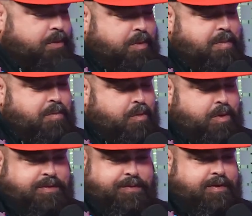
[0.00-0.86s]
We've been
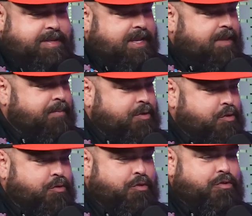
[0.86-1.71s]
boys for a decade, but
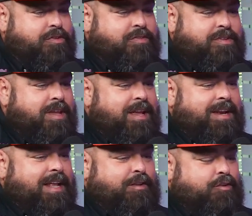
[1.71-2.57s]
you just,
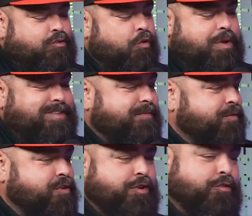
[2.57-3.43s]
like, there's no reason
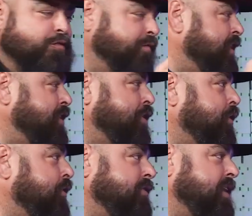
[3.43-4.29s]
for you to do
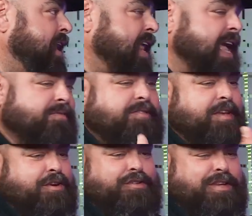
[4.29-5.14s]
videos and have this
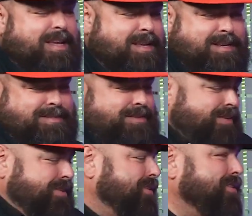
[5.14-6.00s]
energy, because
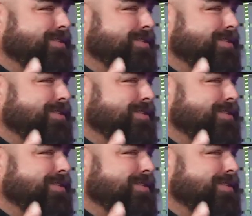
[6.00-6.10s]
you're, you know,